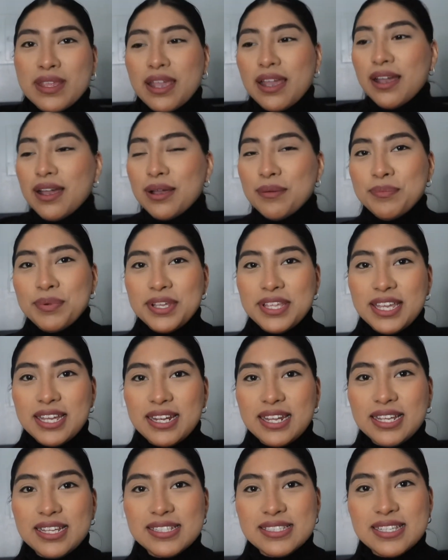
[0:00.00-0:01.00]
But yeah,
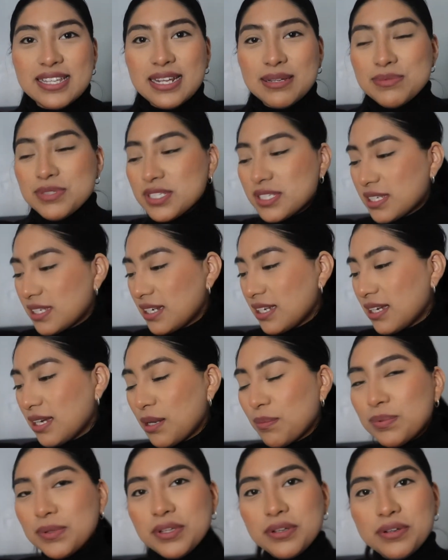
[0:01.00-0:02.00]
like I said, I'm just gonna
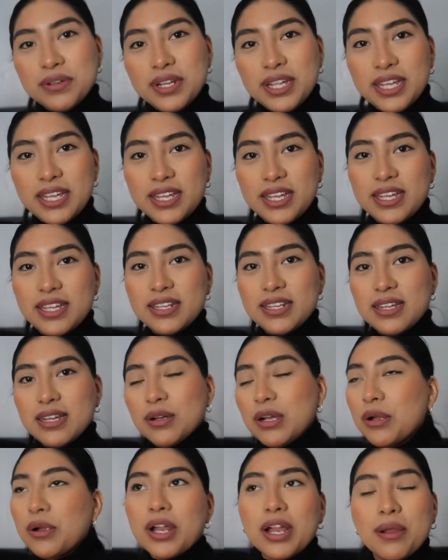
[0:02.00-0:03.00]
upload
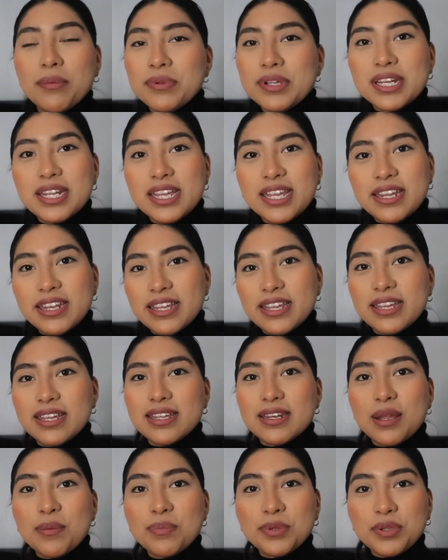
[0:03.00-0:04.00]
I'm gonna edit
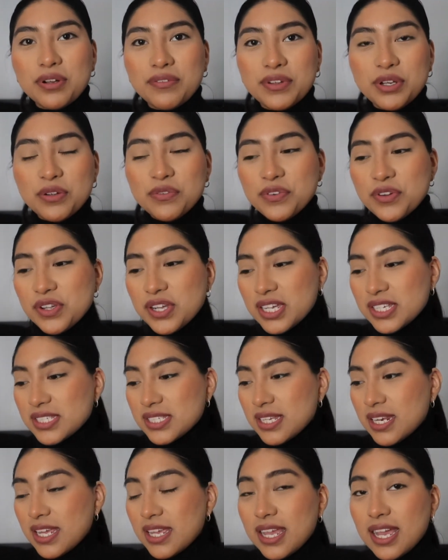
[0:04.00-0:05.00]
and upload a video for you guys
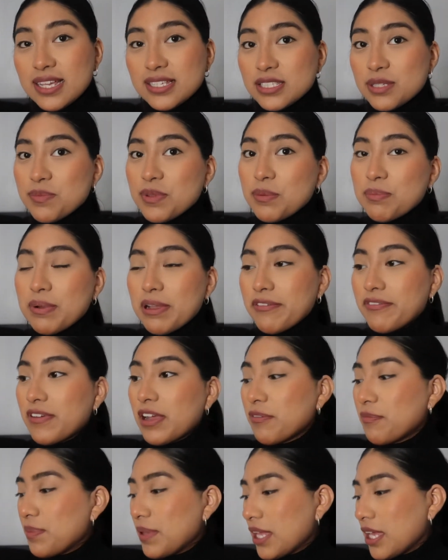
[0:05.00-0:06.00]
today. It has to be up by
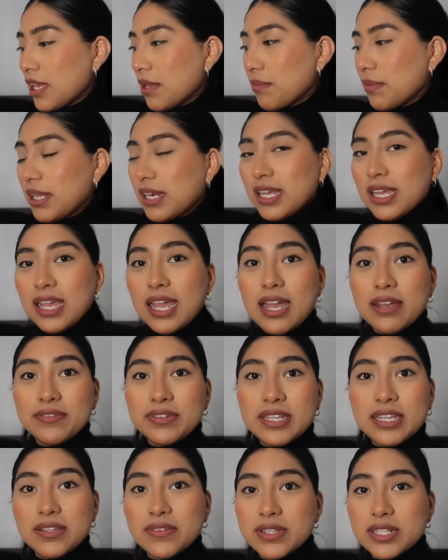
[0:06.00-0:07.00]
5 p.m. and I
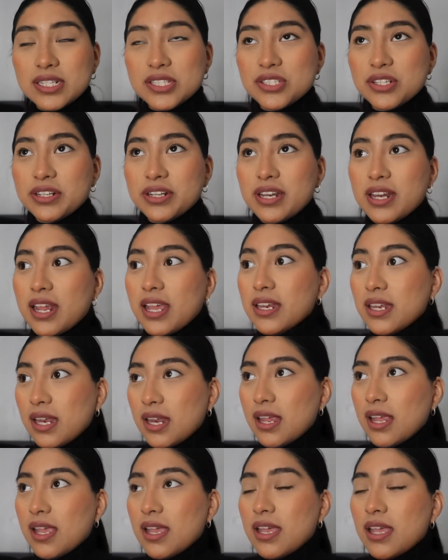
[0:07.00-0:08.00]
haven't even started
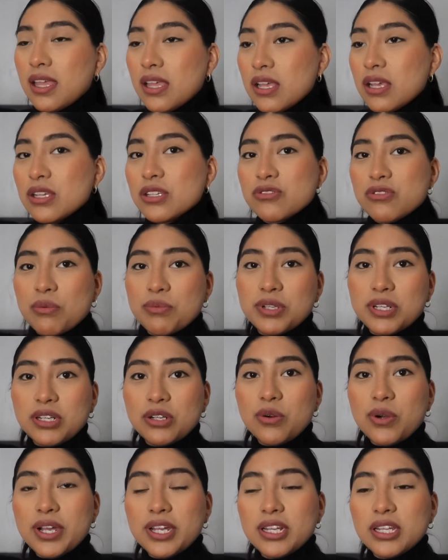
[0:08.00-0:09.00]
editing it, so I'm gonna
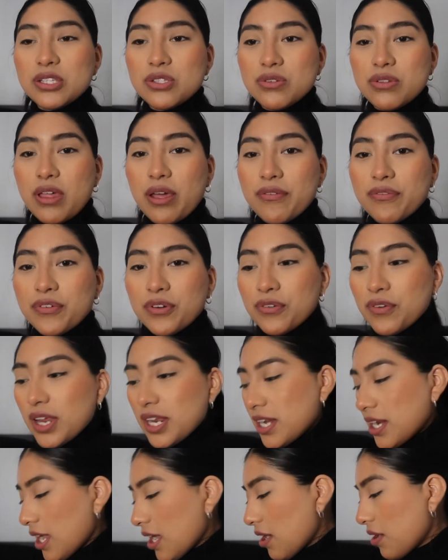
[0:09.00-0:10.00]
go ahead and do that for
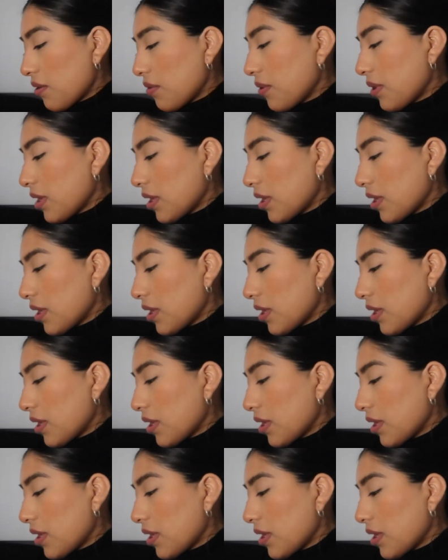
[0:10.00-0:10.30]
right now.